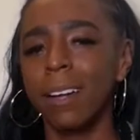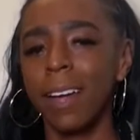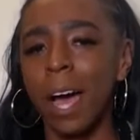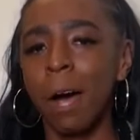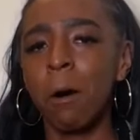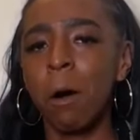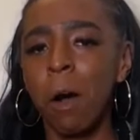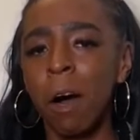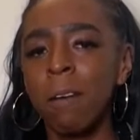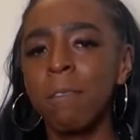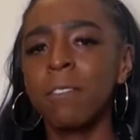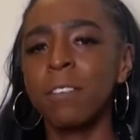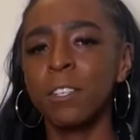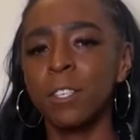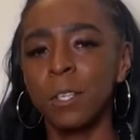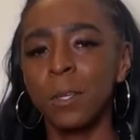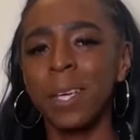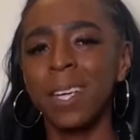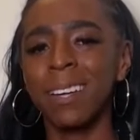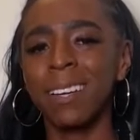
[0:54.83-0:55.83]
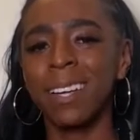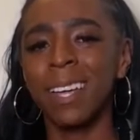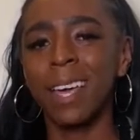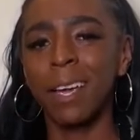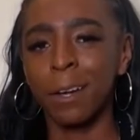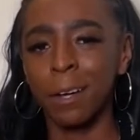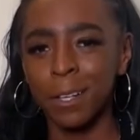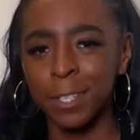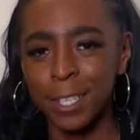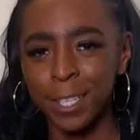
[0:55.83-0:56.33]
How often do you get a
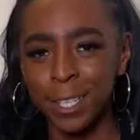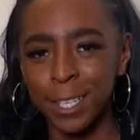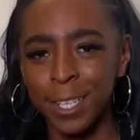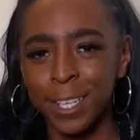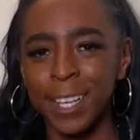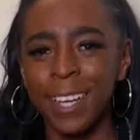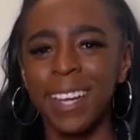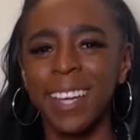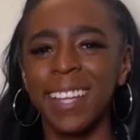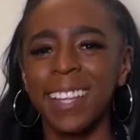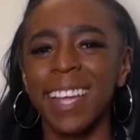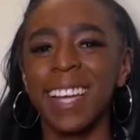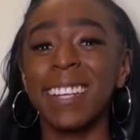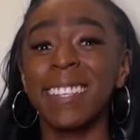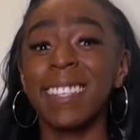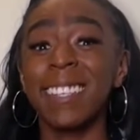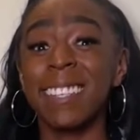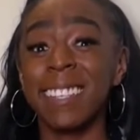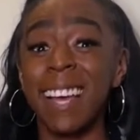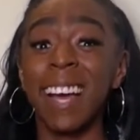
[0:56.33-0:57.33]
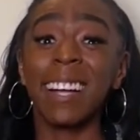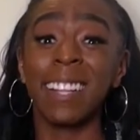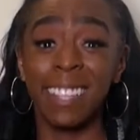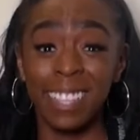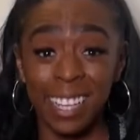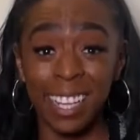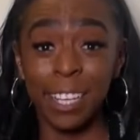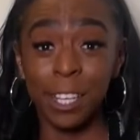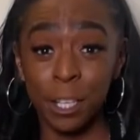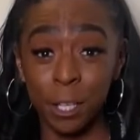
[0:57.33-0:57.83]
character that is exactly
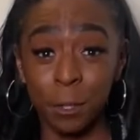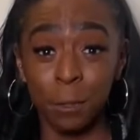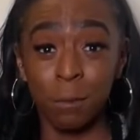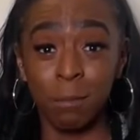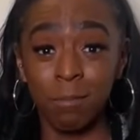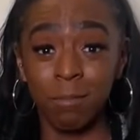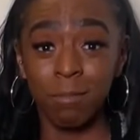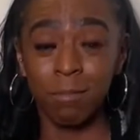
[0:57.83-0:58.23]
like you?